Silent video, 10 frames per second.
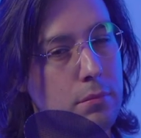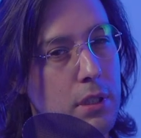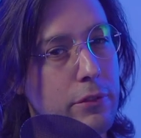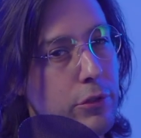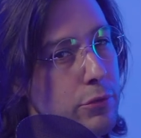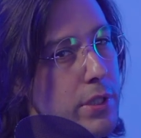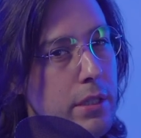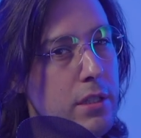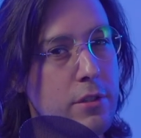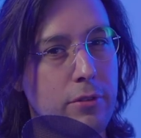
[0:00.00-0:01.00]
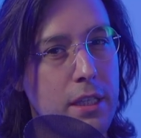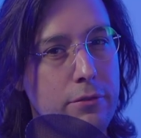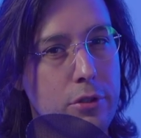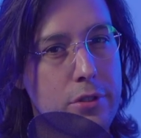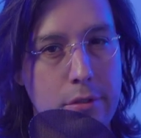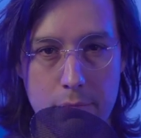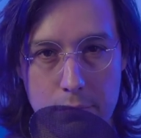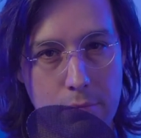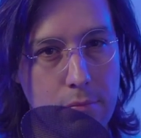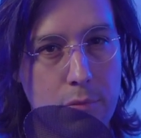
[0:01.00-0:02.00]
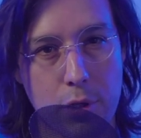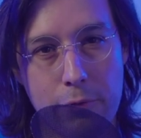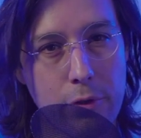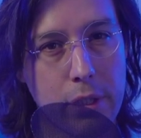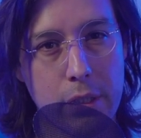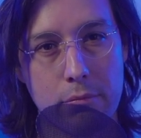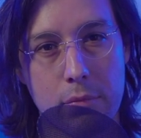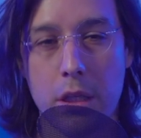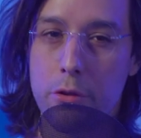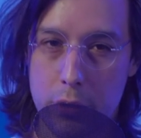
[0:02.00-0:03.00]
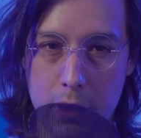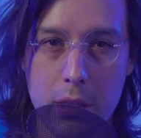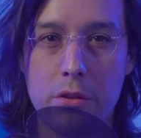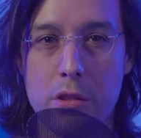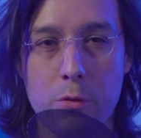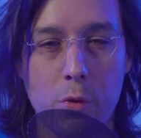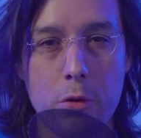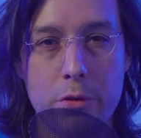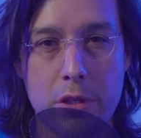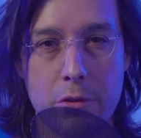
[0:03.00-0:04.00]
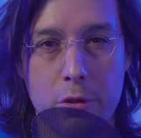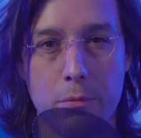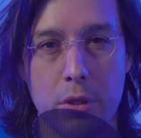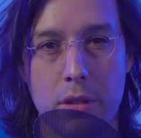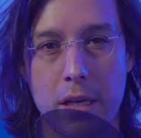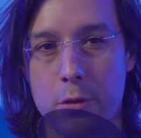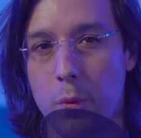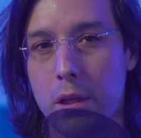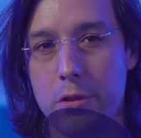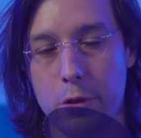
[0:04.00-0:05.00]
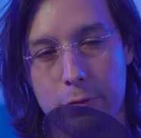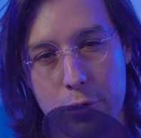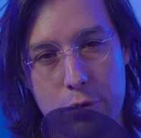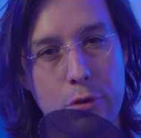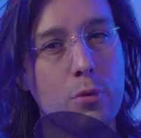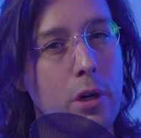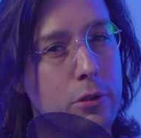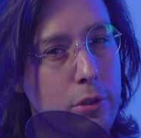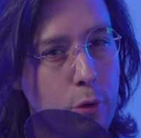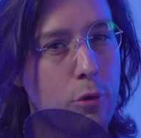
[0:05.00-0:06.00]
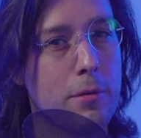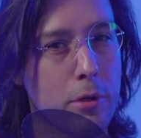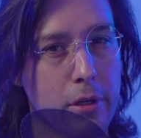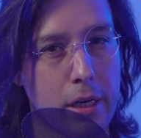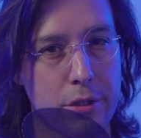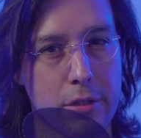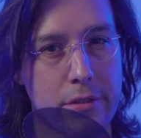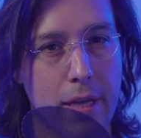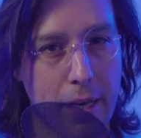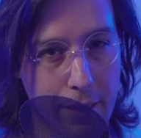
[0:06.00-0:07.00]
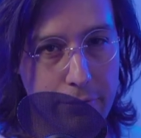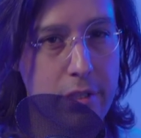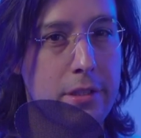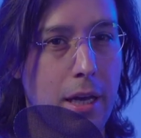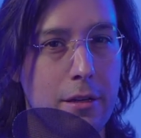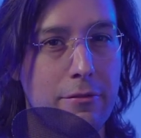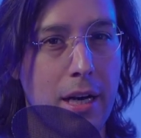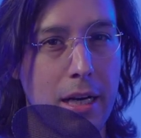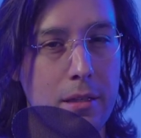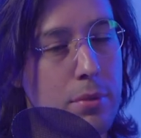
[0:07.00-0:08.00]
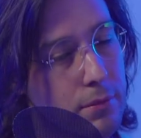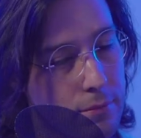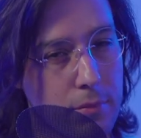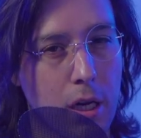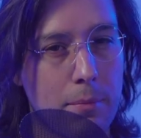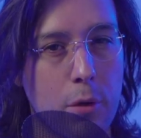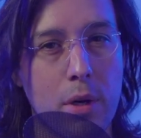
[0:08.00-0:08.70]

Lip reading: If you dig these flavors, don't forget that you can get this Rhodes instrument as well as over 200 chord progressions that have this kind of vibe on my